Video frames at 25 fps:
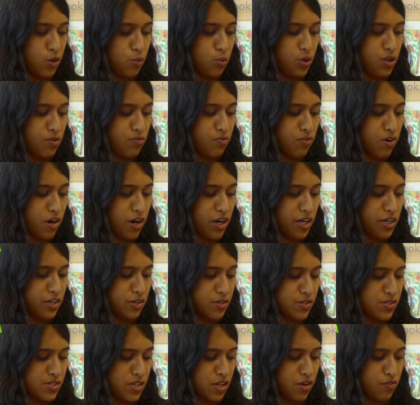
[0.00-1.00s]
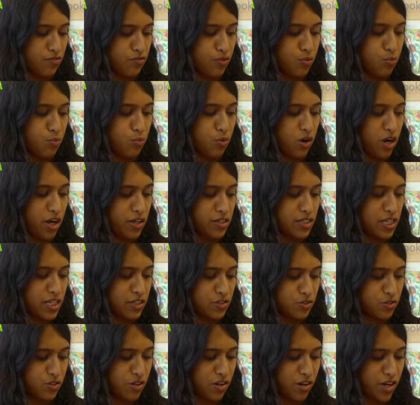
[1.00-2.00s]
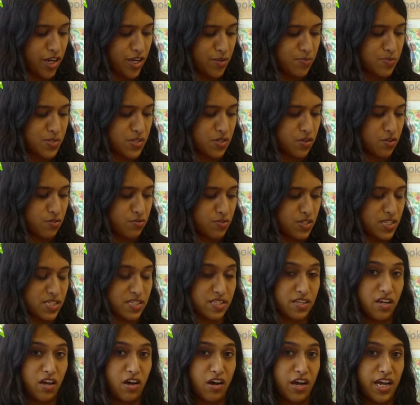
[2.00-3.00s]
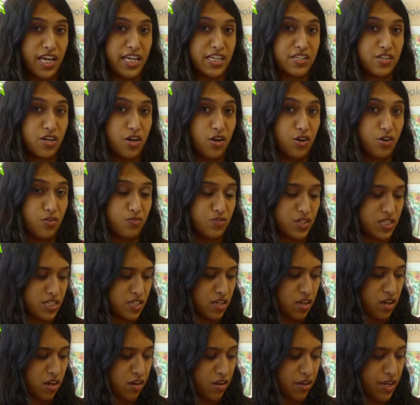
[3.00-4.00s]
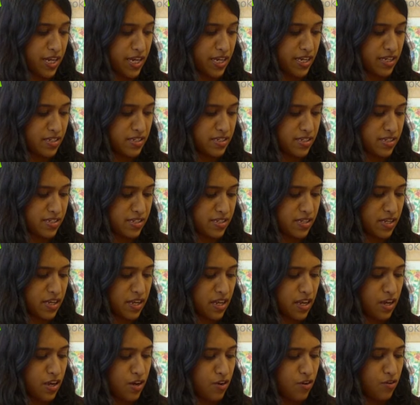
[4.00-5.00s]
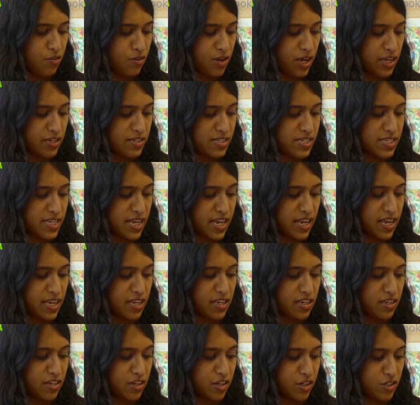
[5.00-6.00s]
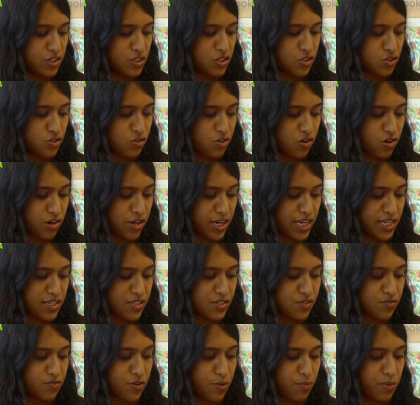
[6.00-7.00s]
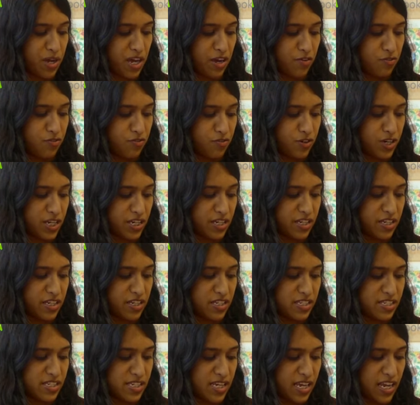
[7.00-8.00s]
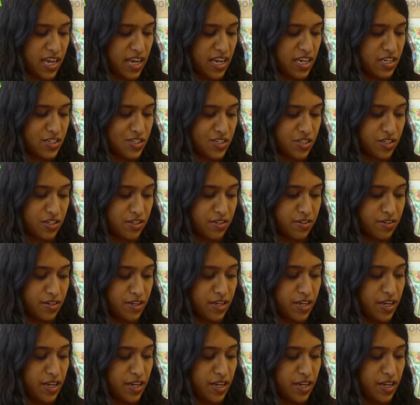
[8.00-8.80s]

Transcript: We rhinos are from wildly tribes who reside over tides and take large strides from Africa to Asia.